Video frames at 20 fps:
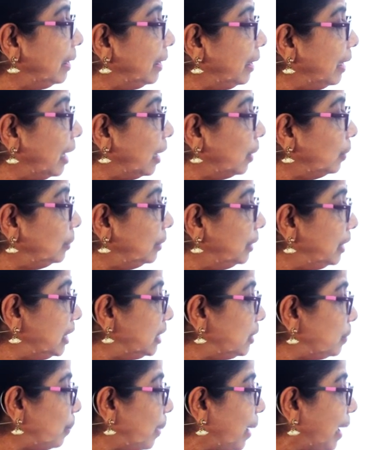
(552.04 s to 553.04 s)
Now
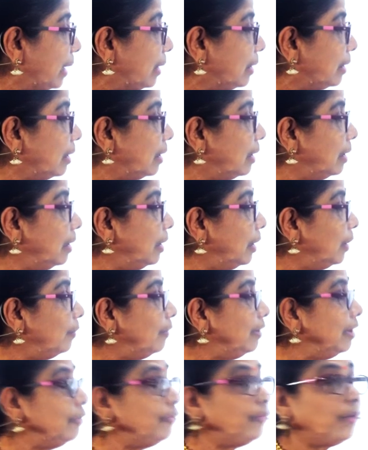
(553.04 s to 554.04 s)
this pattern
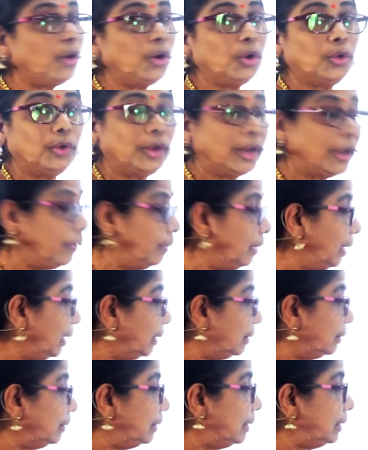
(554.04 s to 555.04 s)
will follow now.
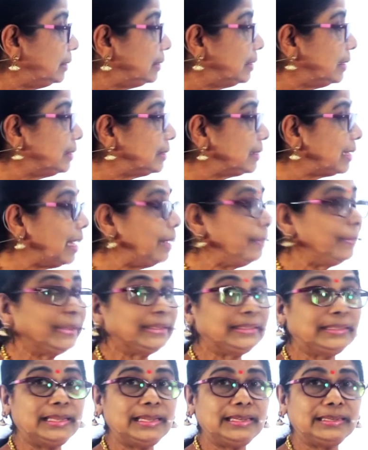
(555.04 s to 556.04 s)
This is same
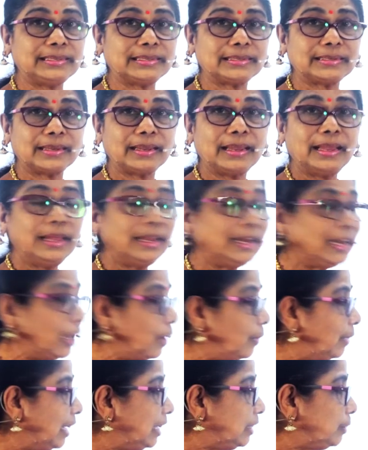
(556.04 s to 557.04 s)
as this. Now
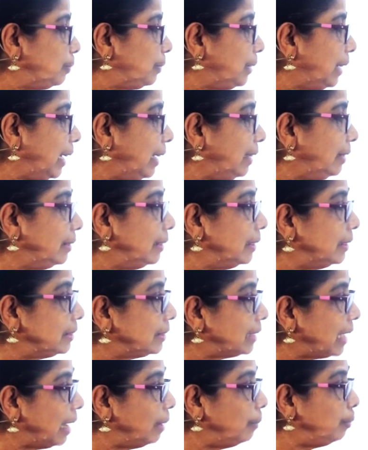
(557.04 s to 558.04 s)
let's take this
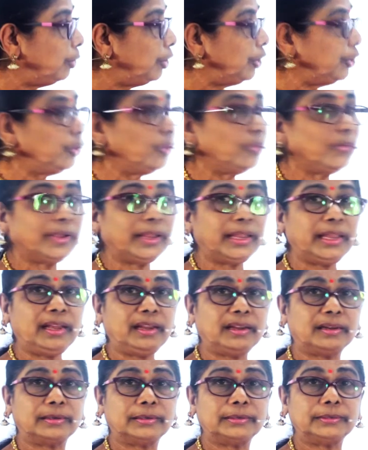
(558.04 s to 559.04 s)
and put it over
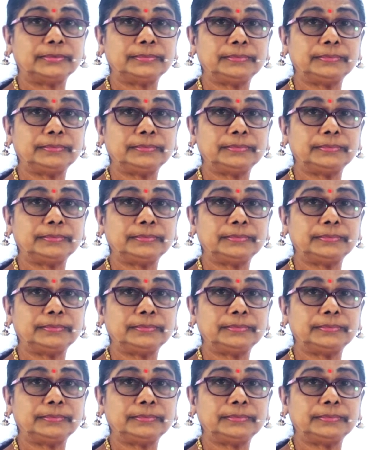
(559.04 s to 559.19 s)
here.